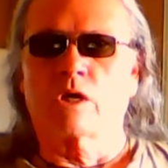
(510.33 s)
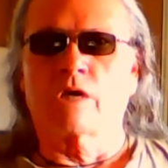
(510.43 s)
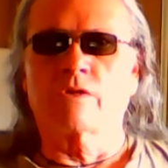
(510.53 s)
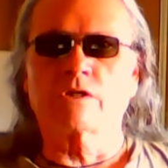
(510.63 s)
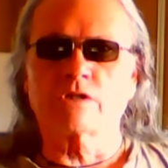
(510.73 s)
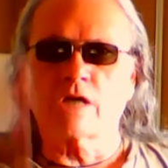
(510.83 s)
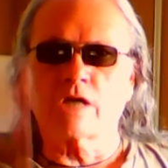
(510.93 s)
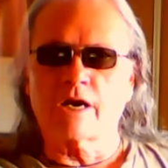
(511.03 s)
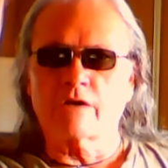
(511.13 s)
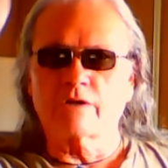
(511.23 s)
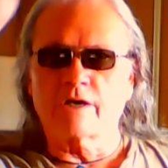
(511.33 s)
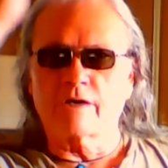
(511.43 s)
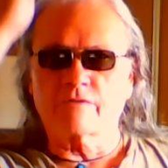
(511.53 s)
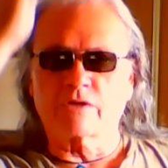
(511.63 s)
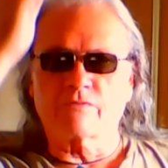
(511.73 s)
And this higher
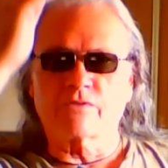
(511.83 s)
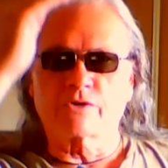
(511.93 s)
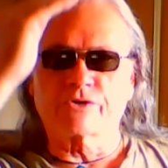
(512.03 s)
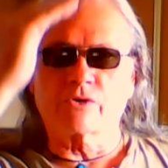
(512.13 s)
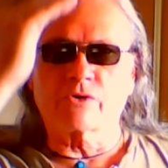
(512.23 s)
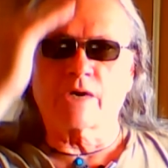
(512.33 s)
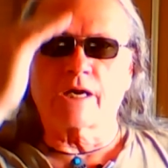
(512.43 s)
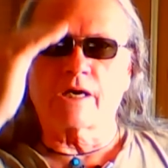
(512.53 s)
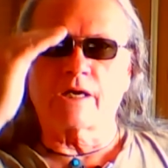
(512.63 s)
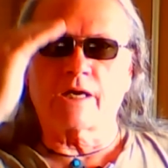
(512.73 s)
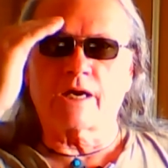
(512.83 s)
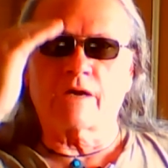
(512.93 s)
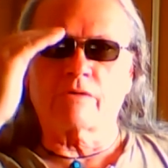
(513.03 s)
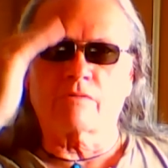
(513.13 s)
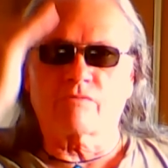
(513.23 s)
love can filter right on
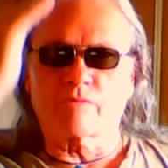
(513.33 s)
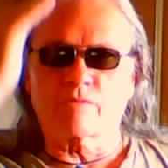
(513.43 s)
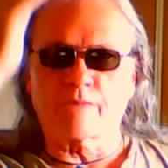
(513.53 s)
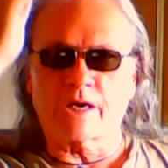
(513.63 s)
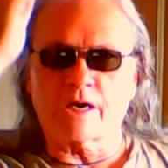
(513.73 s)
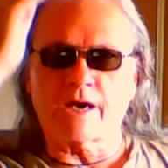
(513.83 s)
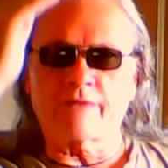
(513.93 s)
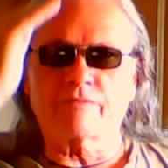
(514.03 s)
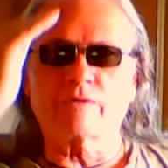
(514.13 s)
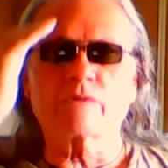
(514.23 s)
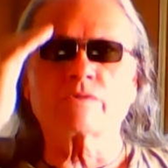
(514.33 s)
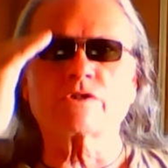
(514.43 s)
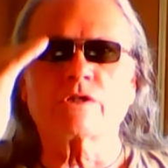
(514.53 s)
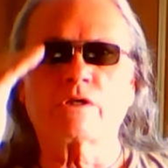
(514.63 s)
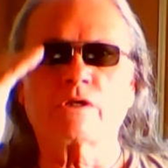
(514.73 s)
down from that high
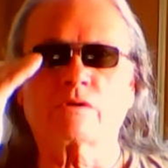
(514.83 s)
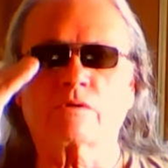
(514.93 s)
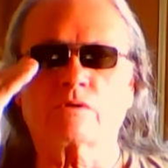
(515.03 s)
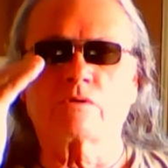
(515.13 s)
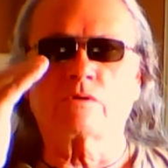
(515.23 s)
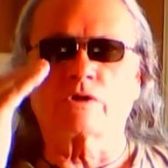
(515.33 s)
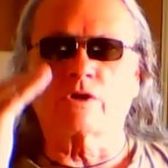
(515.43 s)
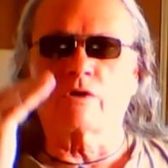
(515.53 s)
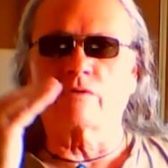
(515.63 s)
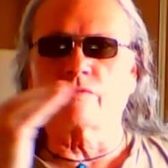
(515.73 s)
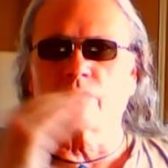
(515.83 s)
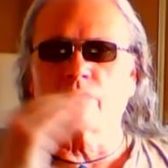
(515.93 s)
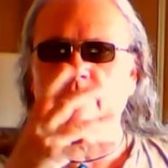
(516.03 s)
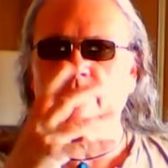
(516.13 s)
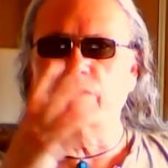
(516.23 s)
frequency to the lower
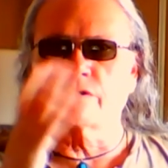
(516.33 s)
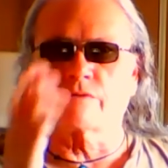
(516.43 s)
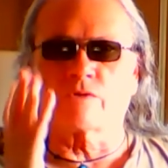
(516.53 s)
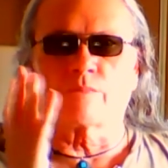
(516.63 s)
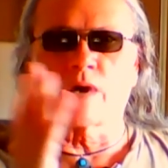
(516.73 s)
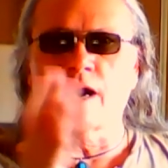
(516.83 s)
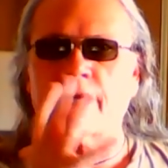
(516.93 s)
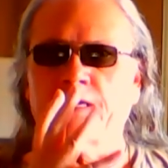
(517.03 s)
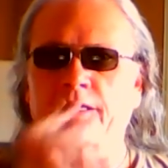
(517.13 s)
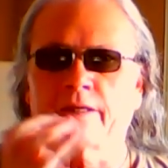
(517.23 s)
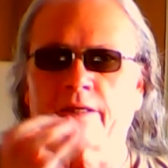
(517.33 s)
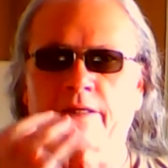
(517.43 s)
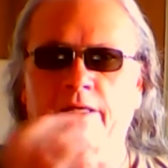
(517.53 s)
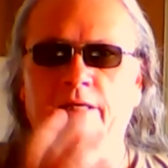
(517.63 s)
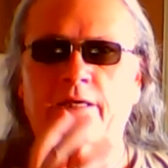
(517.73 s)
frequencies of the body and the
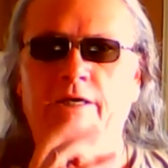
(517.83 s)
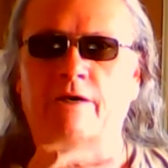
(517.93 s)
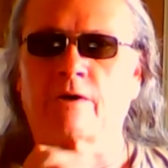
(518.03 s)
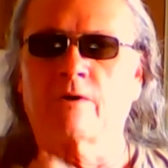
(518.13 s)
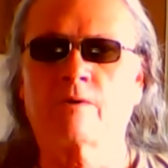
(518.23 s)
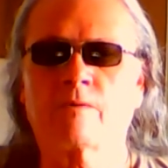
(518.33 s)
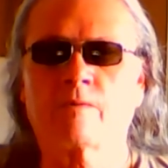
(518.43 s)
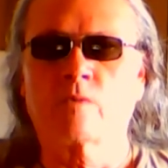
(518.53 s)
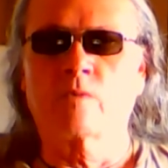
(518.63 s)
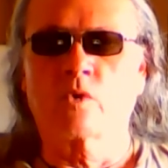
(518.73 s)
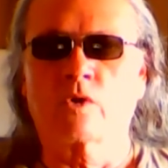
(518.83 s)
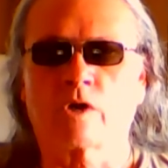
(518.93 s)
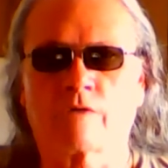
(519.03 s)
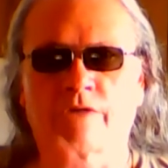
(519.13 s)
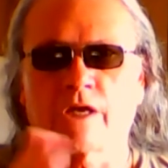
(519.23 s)
ego
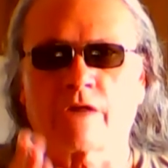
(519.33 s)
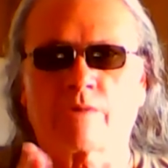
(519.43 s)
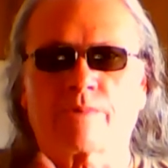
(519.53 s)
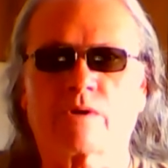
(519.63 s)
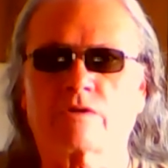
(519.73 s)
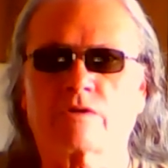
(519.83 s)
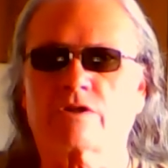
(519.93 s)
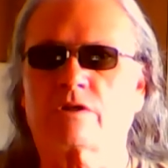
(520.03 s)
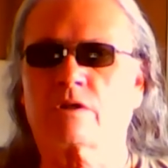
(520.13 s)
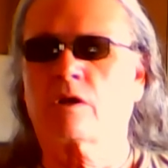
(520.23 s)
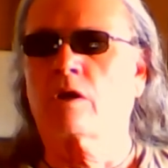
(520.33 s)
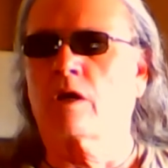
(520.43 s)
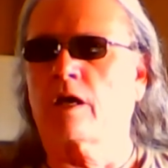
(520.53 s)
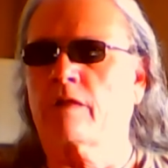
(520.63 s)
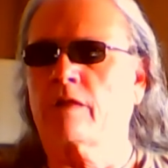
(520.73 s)
of the other person.
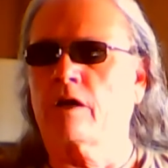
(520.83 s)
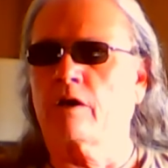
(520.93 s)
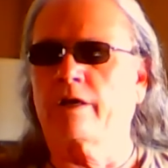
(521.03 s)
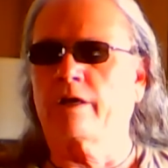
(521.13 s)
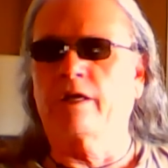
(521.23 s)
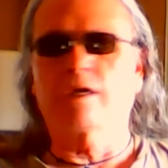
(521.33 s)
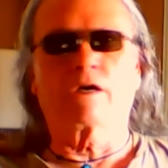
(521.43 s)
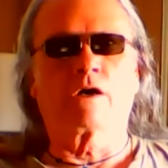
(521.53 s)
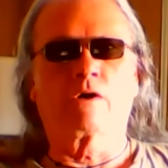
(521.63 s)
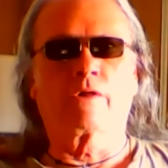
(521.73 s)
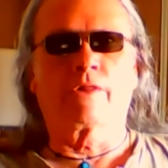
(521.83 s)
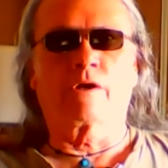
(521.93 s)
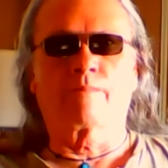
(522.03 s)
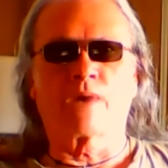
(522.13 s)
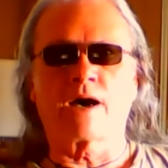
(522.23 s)
And their ego and
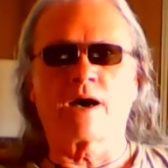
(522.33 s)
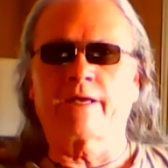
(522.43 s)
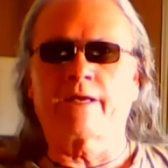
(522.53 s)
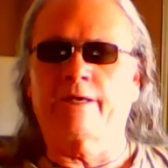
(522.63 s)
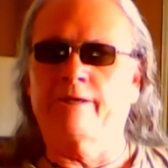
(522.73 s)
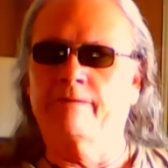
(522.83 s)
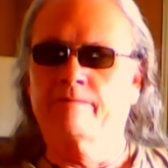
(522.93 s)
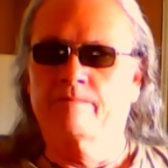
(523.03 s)
their body